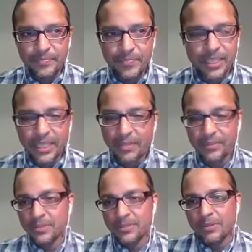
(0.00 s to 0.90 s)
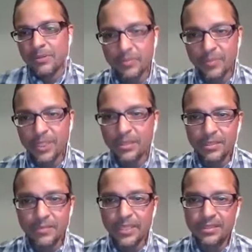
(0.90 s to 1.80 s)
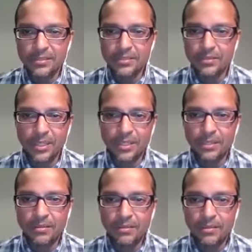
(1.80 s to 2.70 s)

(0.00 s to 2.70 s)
being out there on social media as best as you can,